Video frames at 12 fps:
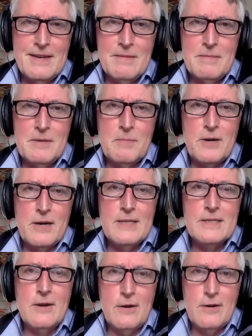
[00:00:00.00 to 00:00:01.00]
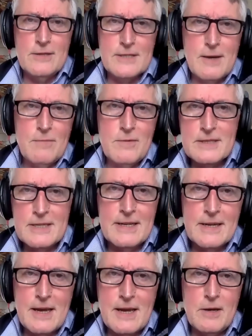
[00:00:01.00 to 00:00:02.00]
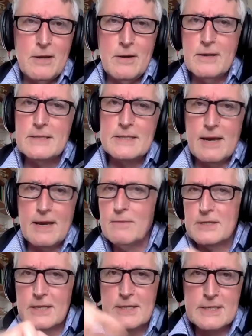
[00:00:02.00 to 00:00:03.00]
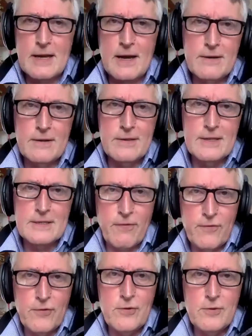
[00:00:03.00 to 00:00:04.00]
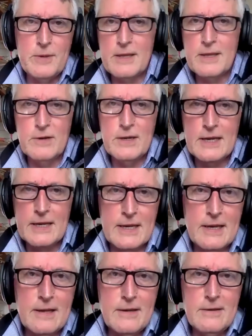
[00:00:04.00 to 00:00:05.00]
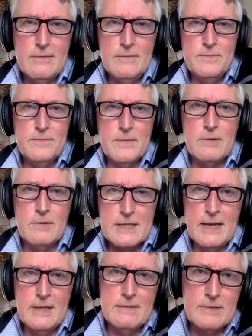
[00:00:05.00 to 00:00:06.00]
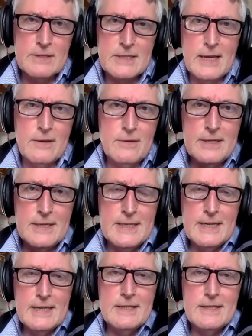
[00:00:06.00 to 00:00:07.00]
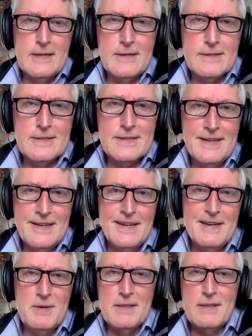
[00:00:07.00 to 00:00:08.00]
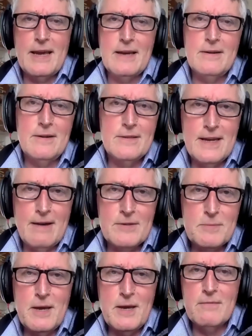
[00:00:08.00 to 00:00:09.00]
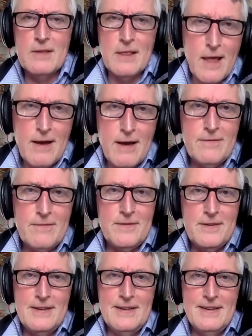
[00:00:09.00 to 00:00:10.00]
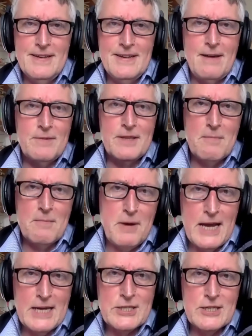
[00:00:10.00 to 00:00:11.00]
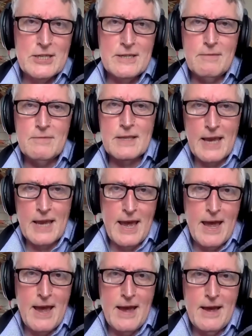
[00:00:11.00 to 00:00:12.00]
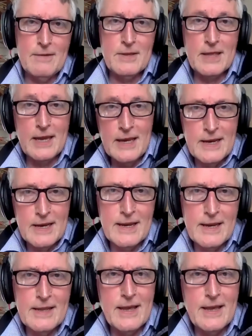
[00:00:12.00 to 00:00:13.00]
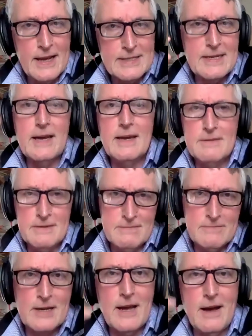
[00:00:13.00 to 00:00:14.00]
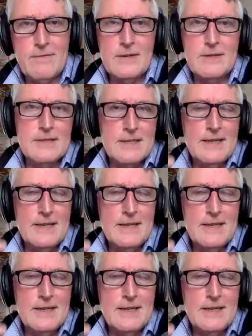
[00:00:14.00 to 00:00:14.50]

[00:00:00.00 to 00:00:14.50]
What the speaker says: But praise God, someone didn't come along and say, well, just sign on this form and then we can kill you. We'll take you to Dignitas. But thank God that I was met with love and with compassion and with care and with healing. And then as I recovered,